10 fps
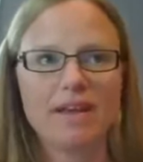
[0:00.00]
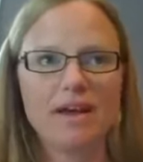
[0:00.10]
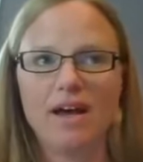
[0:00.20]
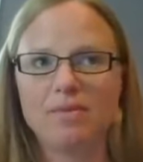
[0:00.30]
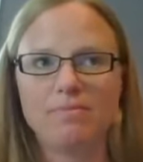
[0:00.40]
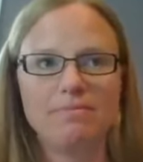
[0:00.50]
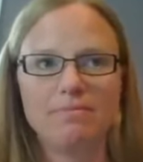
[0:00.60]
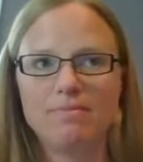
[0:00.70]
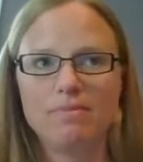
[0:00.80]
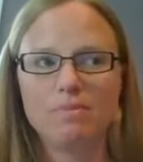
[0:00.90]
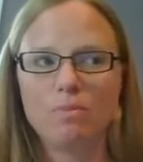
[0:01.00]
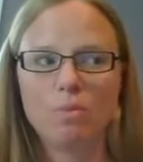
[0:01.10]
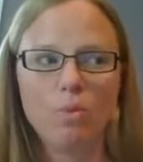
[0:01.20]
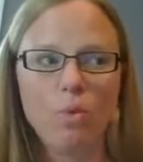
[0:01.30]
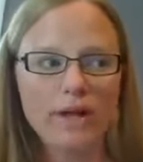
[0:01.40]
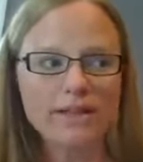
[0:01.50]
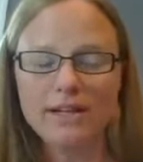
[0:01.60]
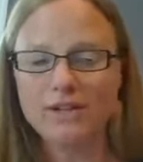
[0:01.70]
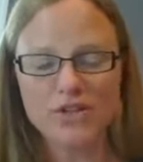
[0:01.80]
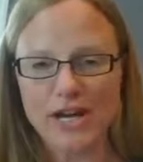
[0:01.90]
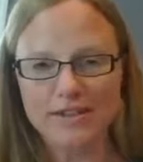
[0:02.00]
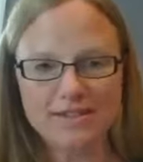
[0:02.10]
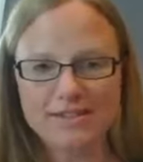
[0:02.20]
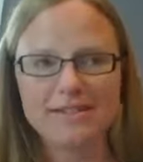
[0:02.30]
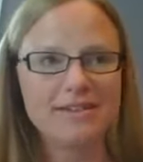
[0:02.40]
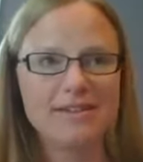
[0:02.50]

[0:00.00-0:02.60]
Um, one little child's